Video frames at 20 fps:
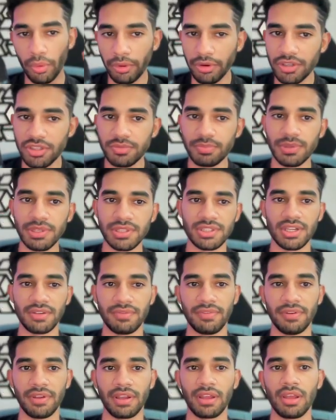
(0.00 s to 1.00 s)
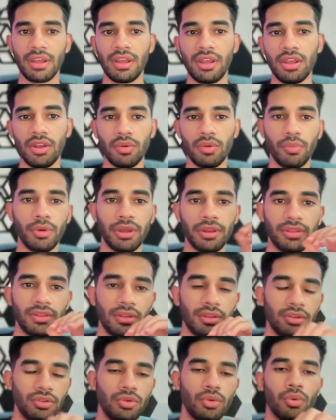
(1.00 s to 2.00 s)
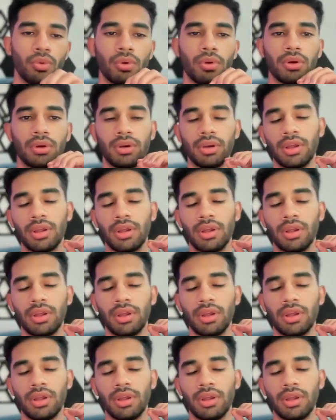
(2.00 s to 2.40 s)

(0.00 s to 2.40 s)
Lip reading: specific with your